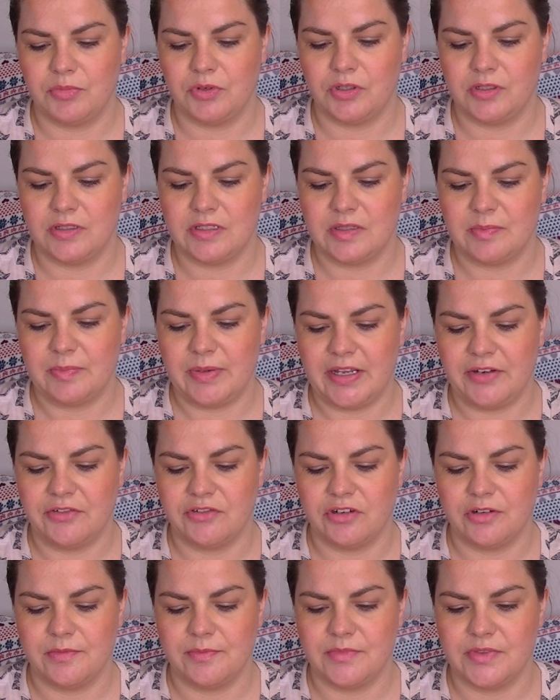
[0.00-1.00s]
Broad
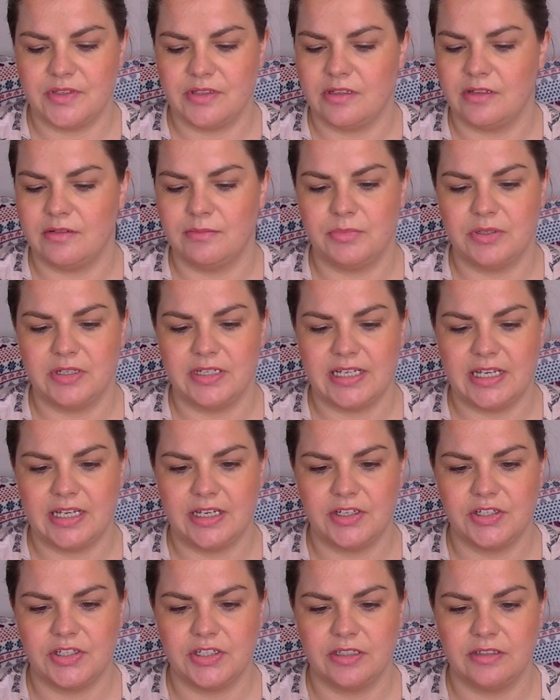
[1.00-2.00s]
Spectrum Sun
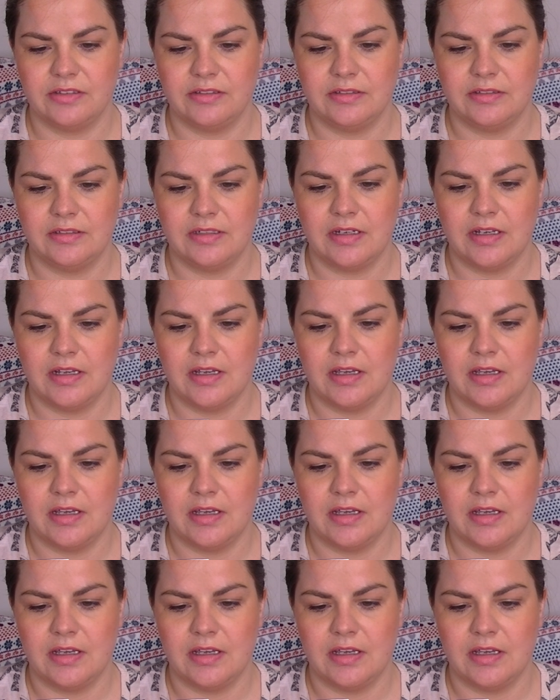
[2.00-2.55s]
Protection.